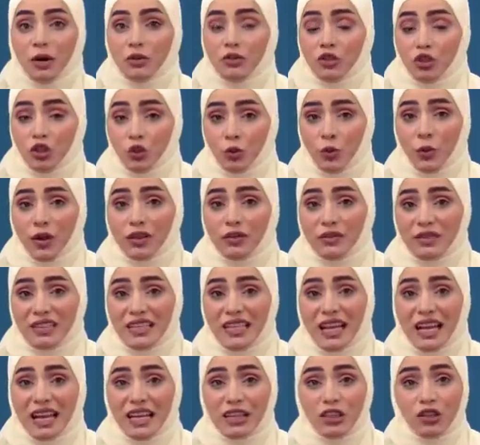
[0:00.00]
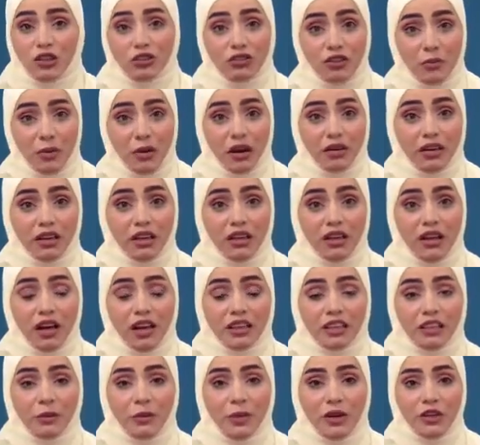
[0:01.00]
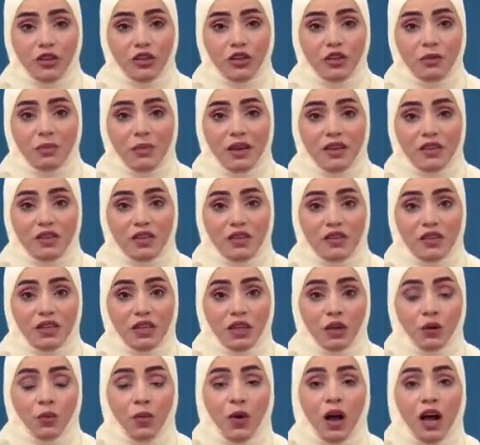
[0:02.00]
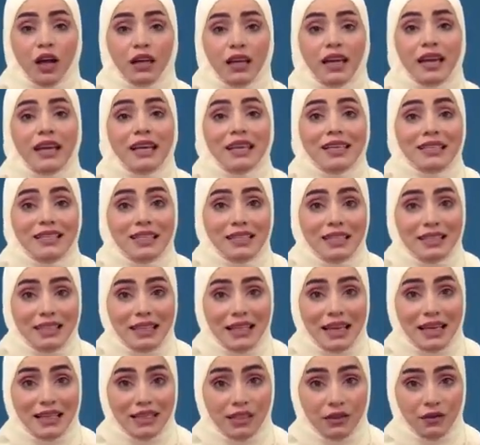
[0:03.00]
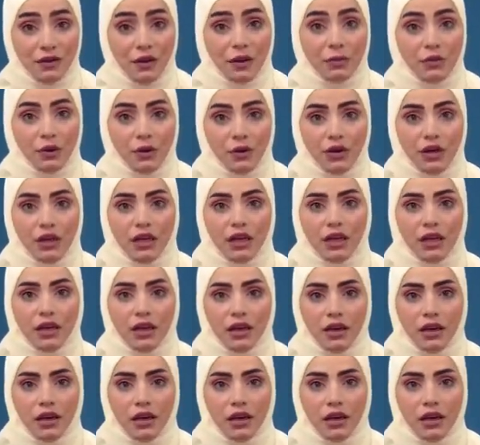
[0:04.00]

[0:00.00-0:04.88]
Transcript: about 12 attacks on American occupation bases in Iraq since last February.